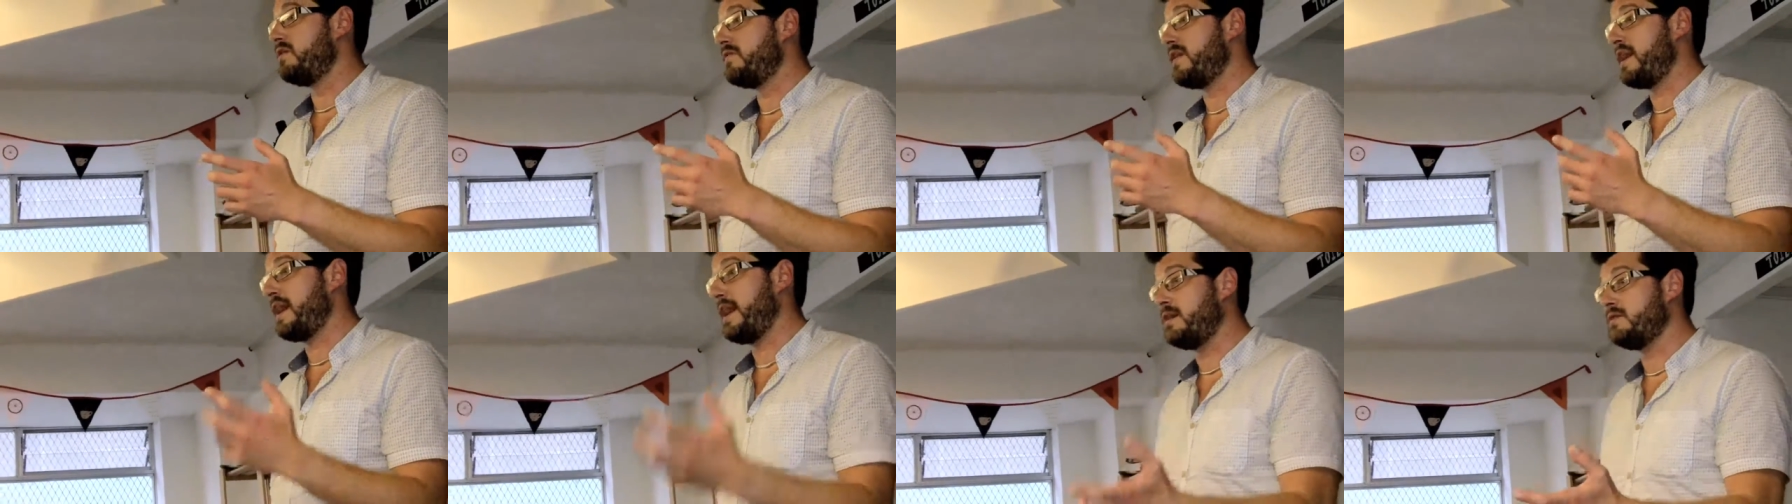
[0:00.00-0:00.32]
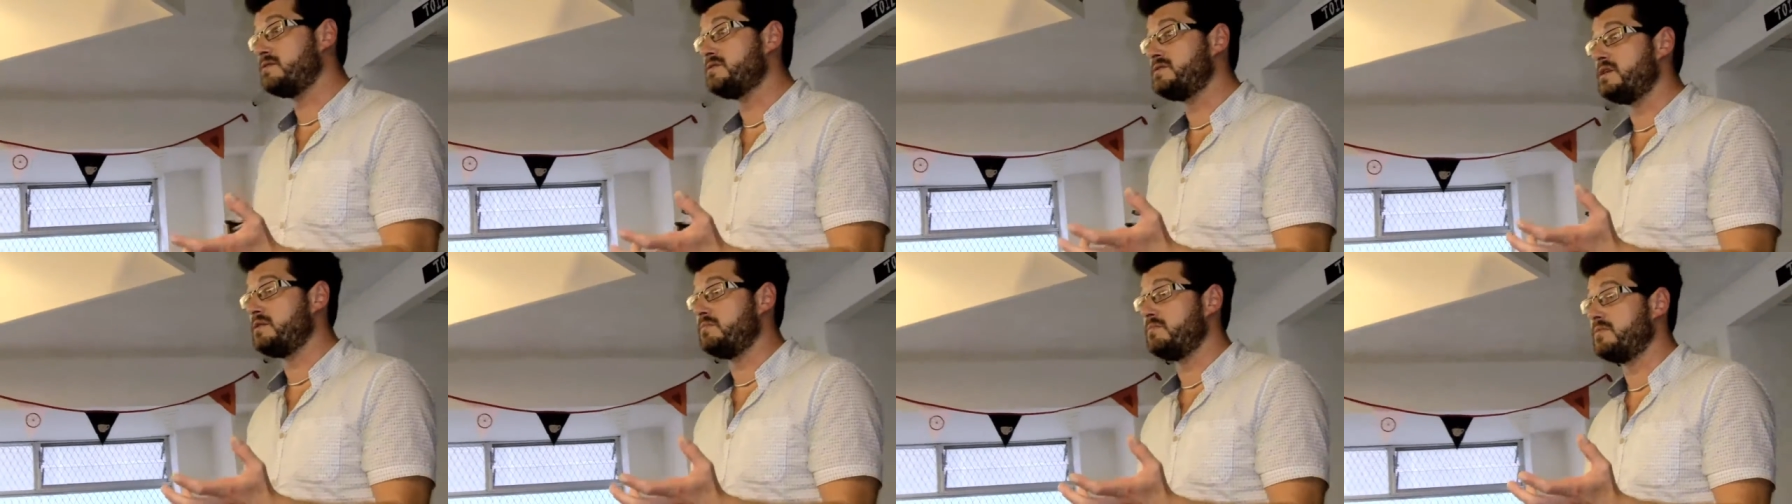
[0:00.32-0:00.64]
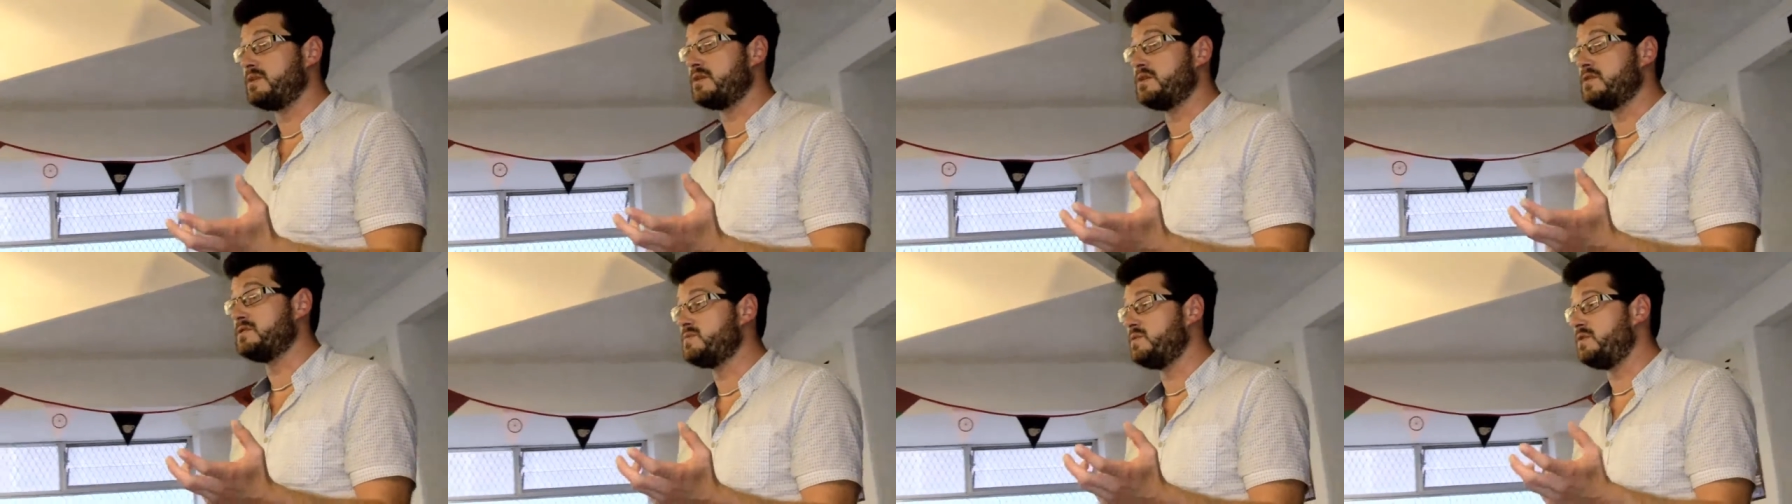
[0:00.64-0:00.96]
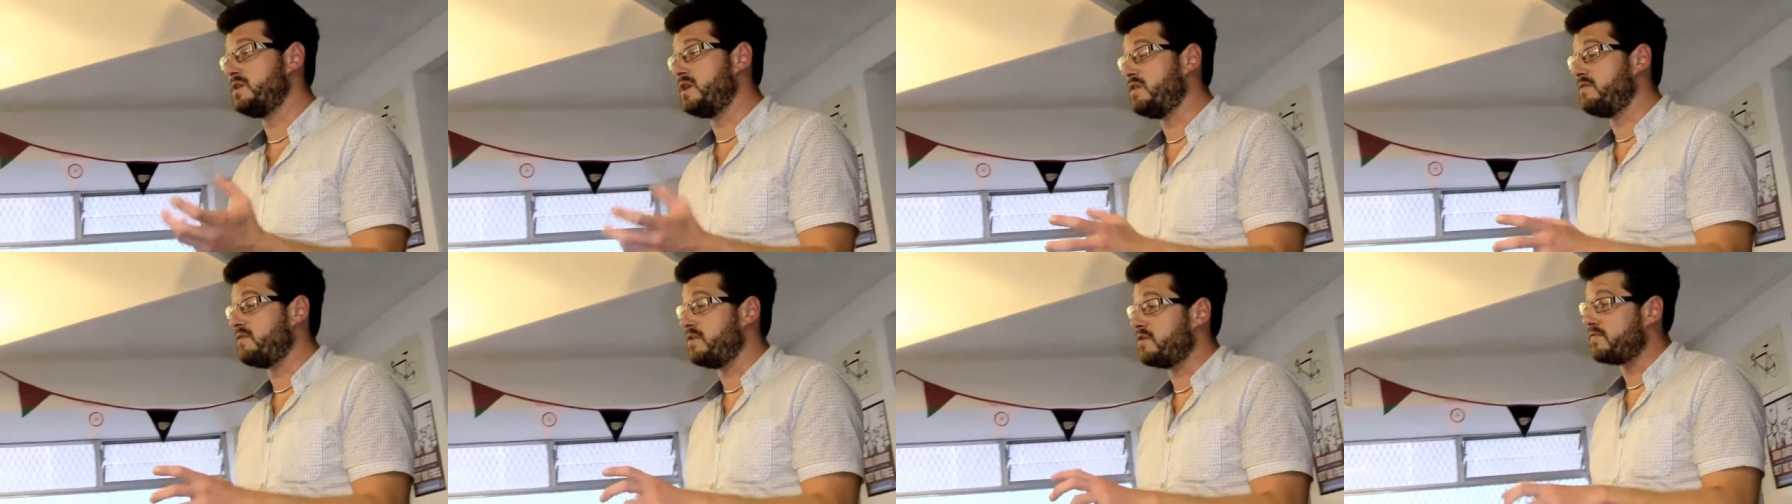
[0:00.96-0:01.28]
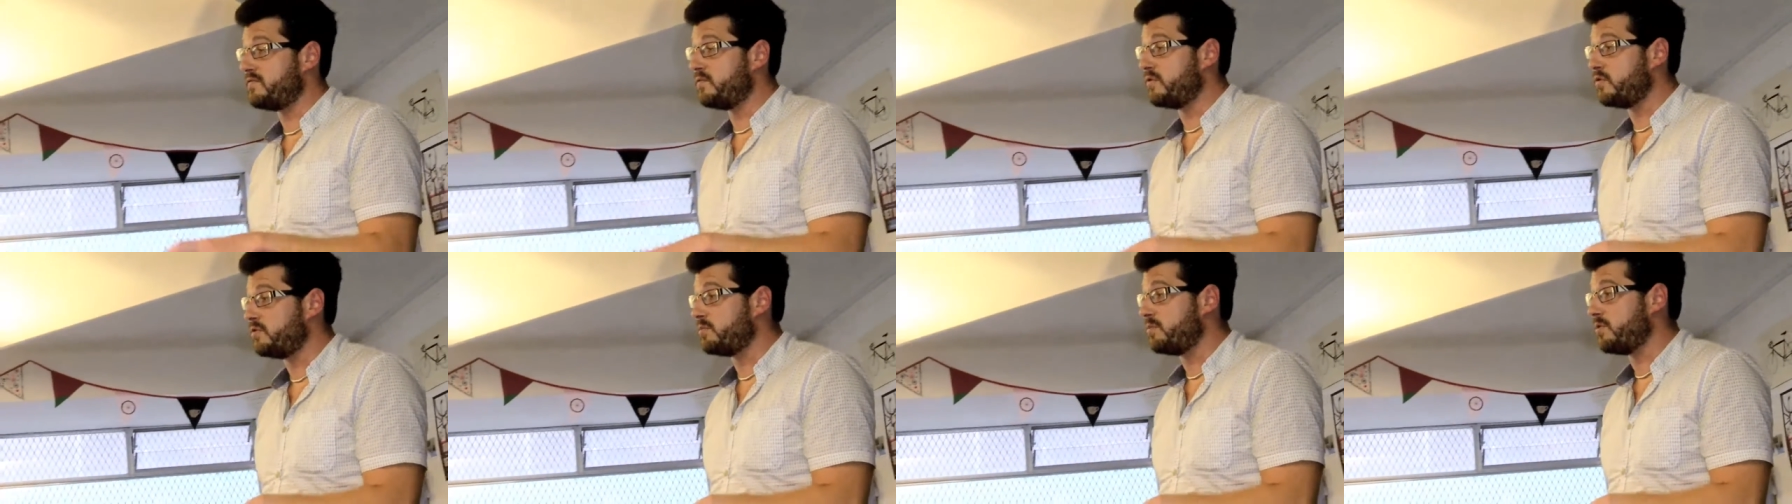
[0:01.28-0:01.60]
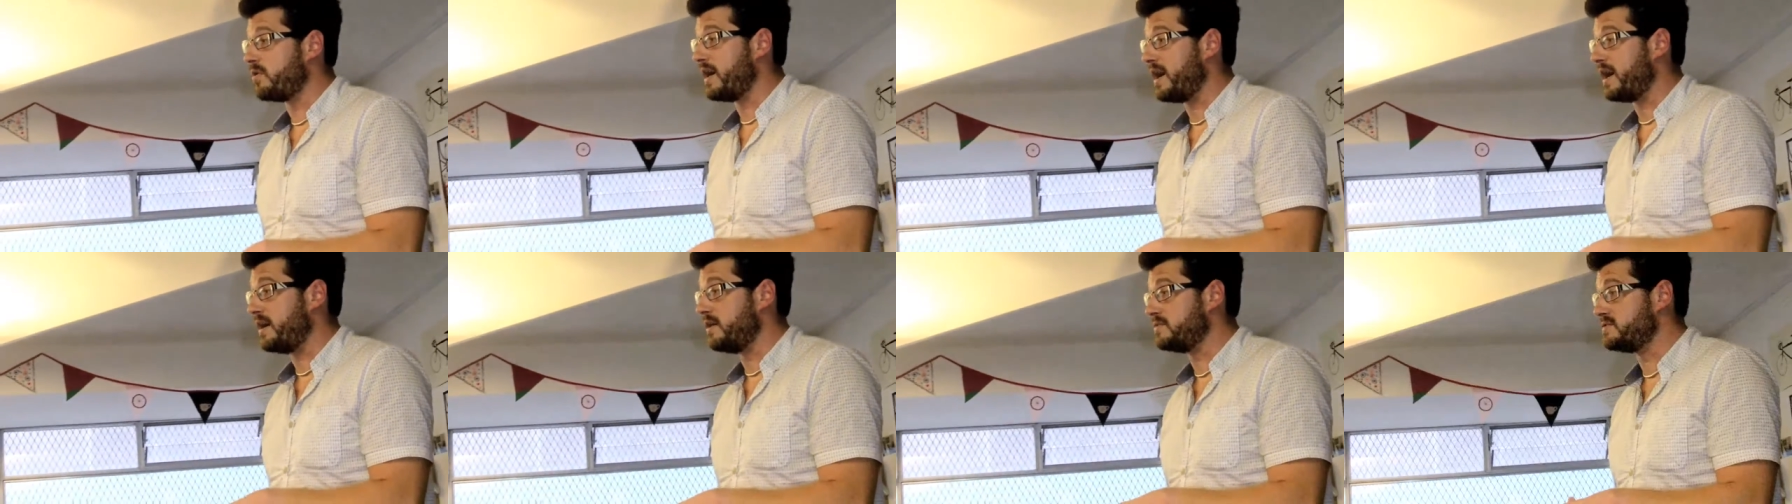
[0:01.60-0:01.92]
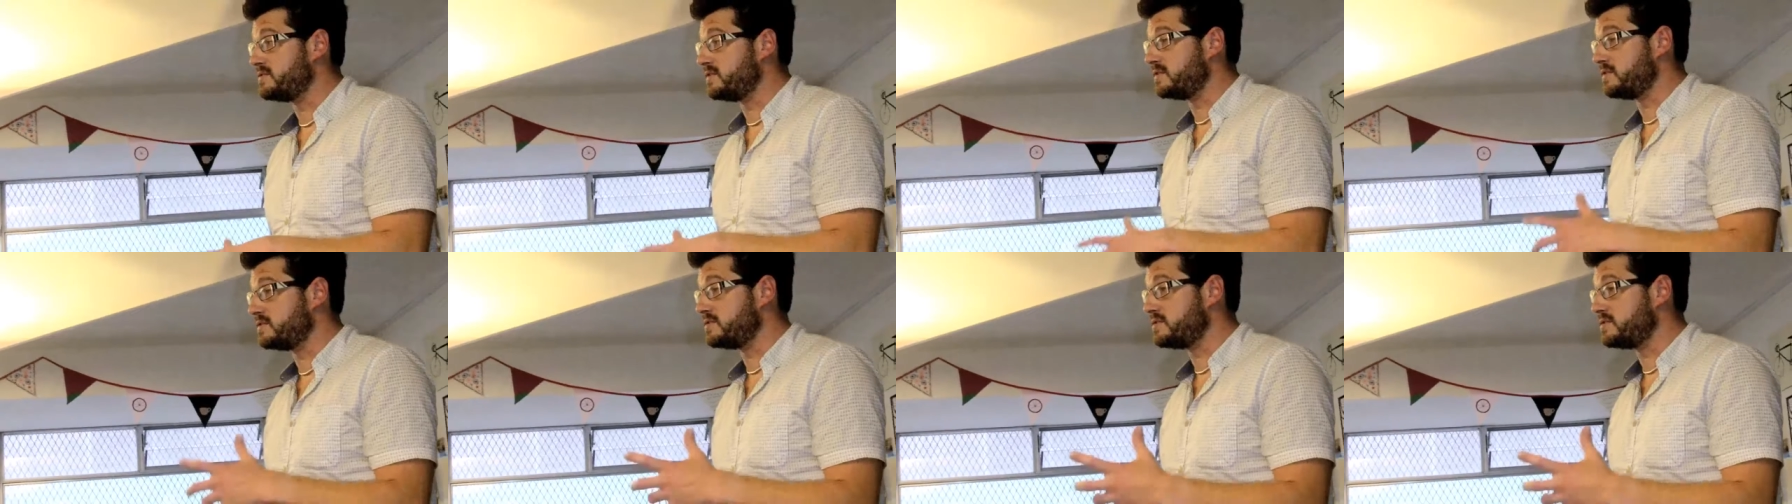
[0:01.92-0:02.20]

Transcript: with housing because we know that affordable housing